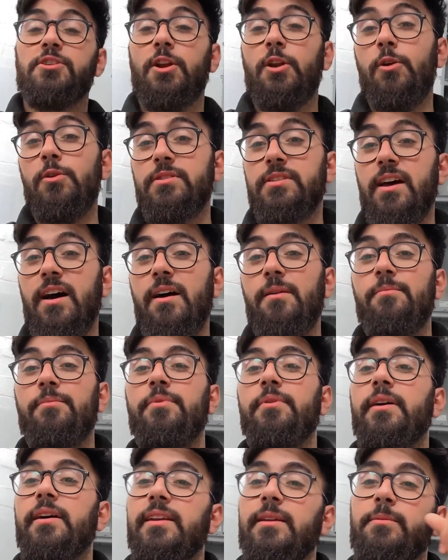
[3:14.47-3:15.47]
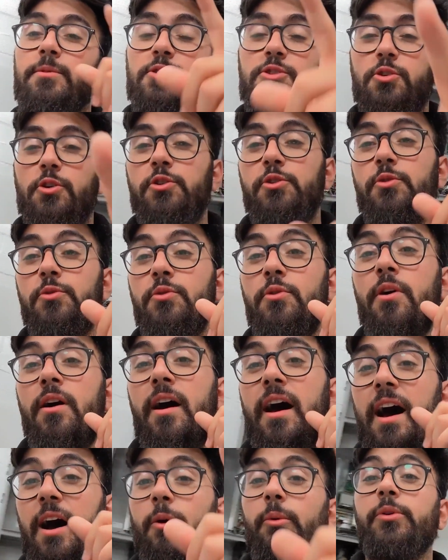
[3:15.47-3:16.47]
should close it up and let me show you
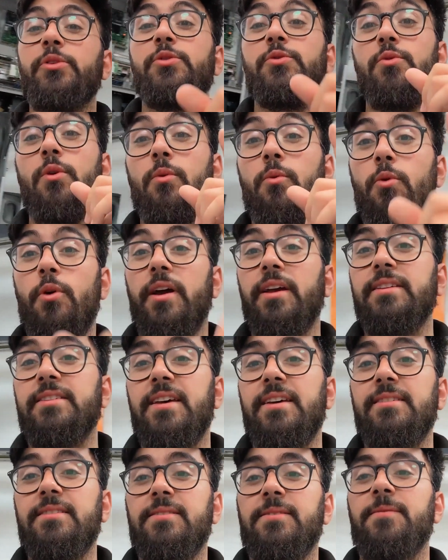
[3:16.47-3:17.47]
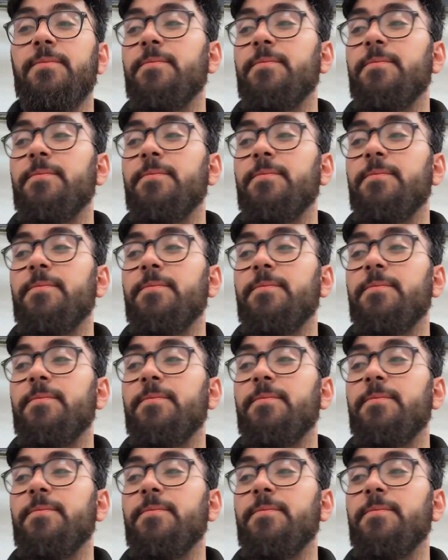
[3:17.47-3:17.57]
how we do a walking test.